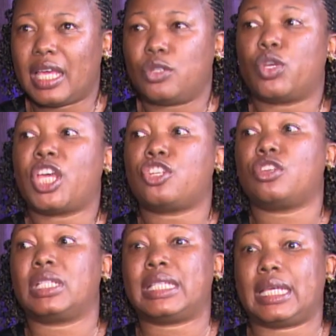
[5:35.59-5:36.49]

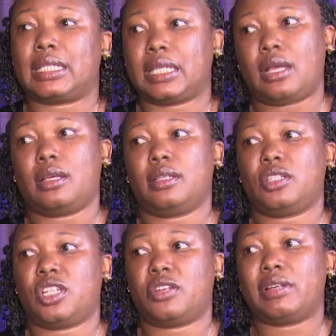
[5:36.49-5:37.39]
education sector
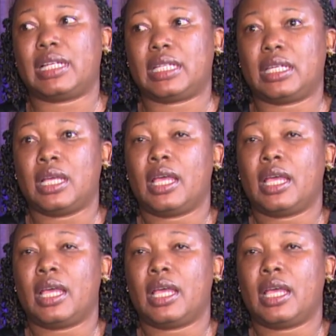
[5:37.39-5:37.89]
generally,